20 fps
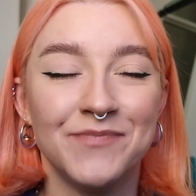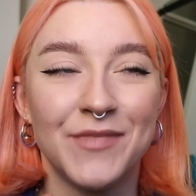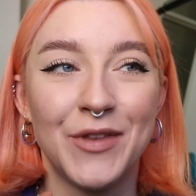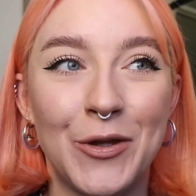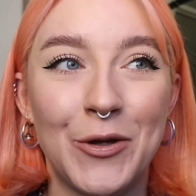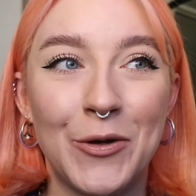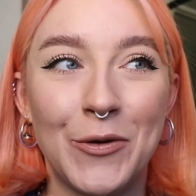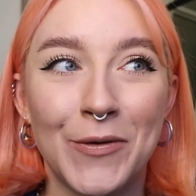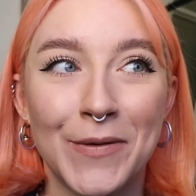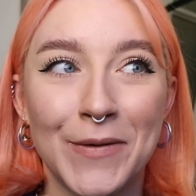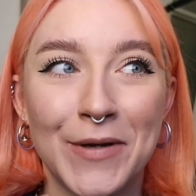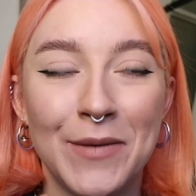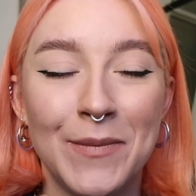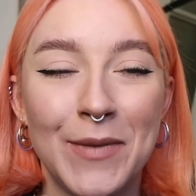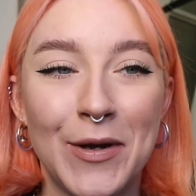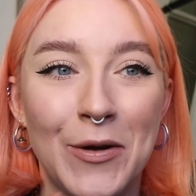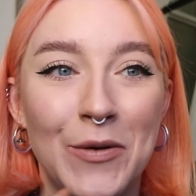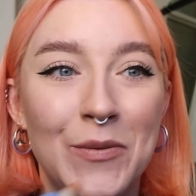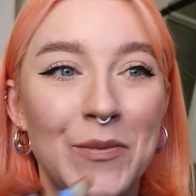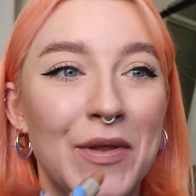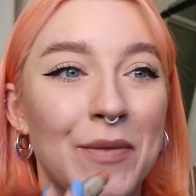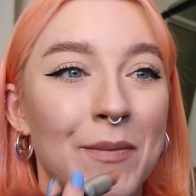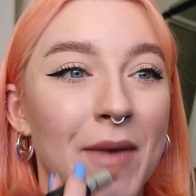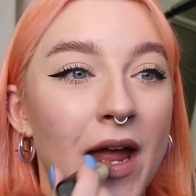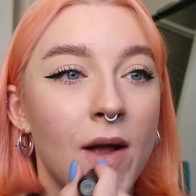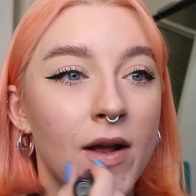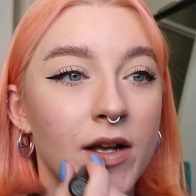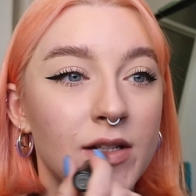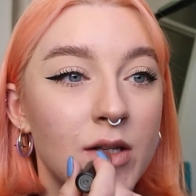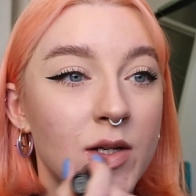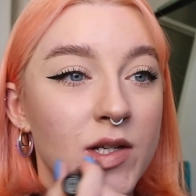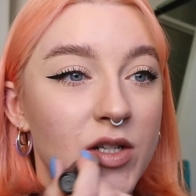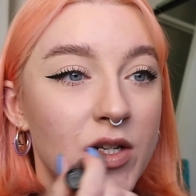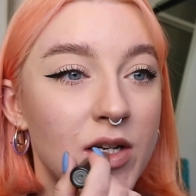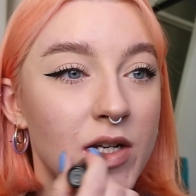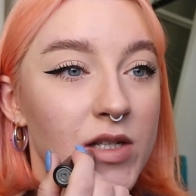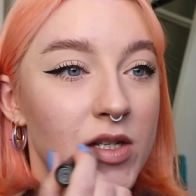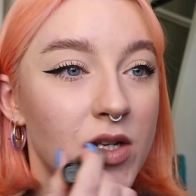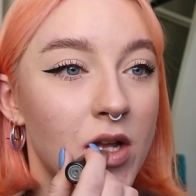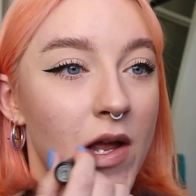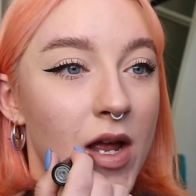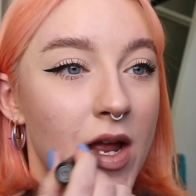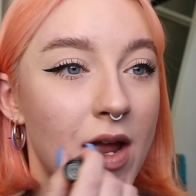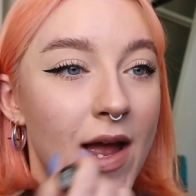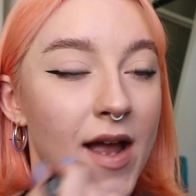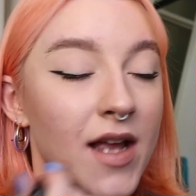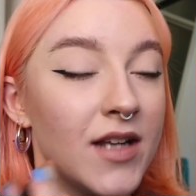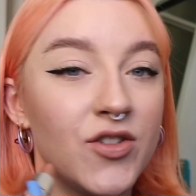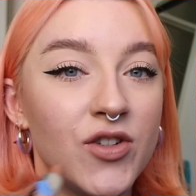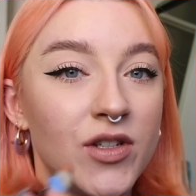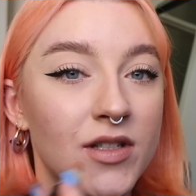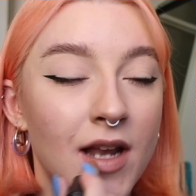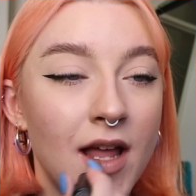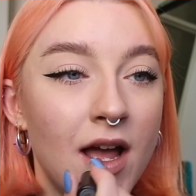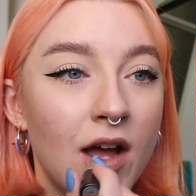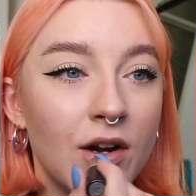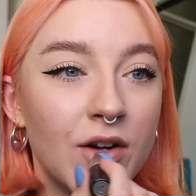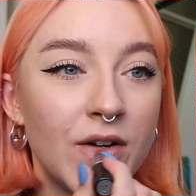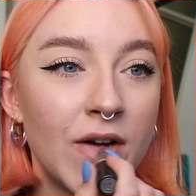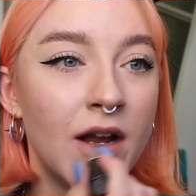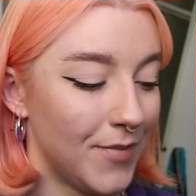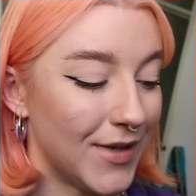you're coming home with me, because it's just lush.